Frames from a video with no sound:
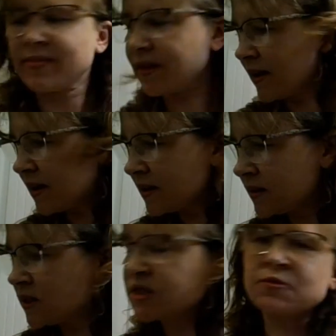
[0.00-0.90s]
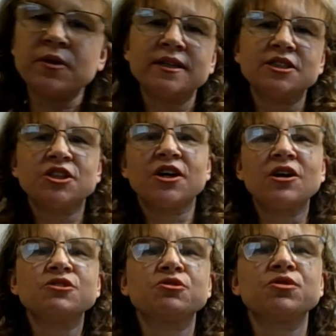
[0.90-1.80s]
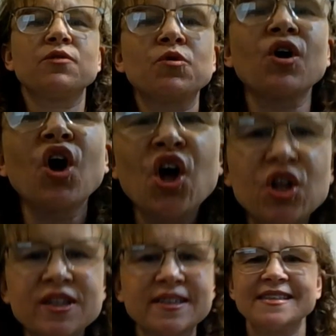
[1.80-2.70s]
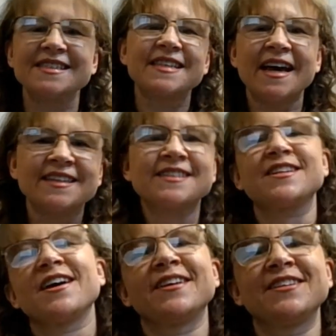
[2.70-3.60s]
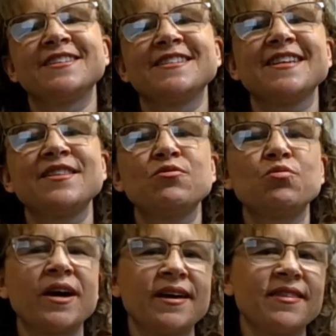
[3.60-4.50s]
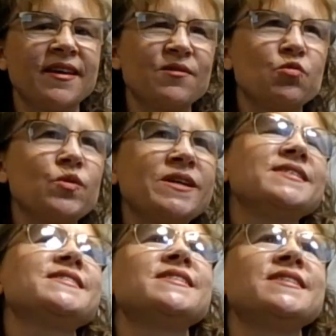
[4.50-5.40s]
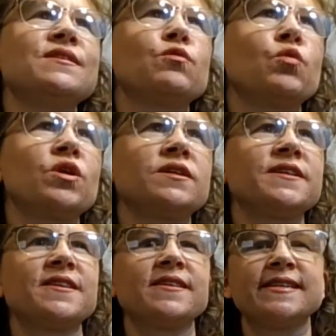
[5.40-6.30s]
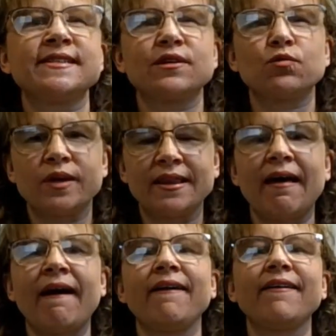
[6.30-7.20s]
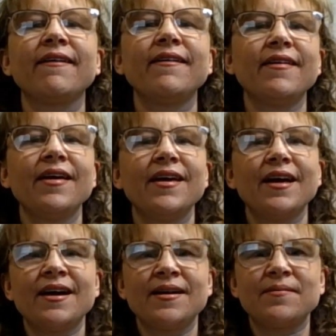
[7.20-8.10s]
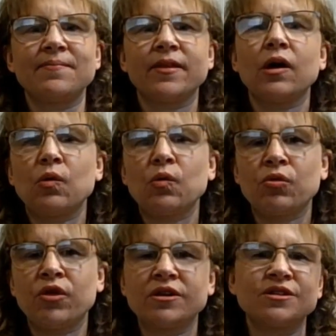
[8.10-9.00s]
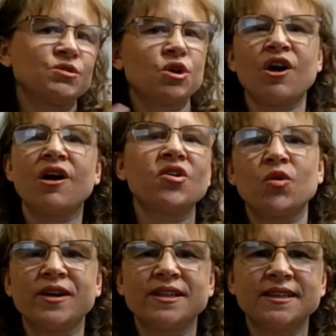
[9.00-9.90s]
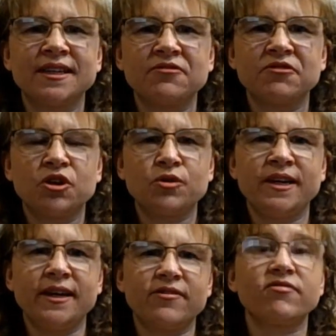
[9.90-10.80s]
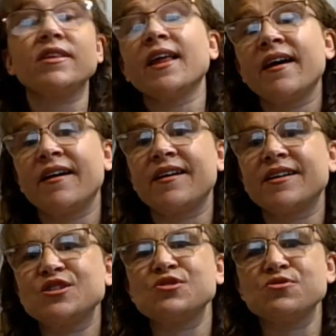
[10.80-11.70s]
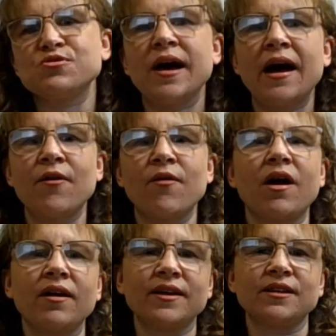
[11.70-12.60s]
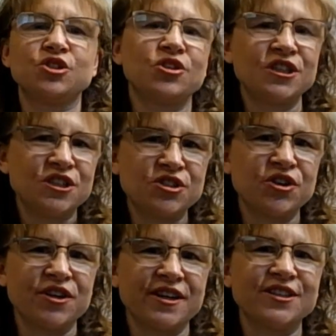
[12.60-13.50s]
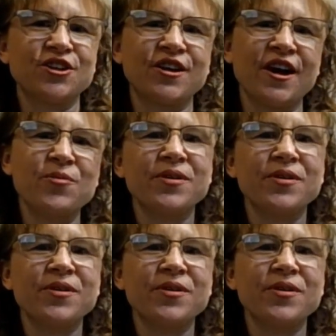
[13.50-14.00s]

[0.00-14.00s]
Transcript: I just wanted to share also that we're all set designers, and the way that we see the world and the things that we like, those are all going to give a unique flair to how our illustrations are going to turn out.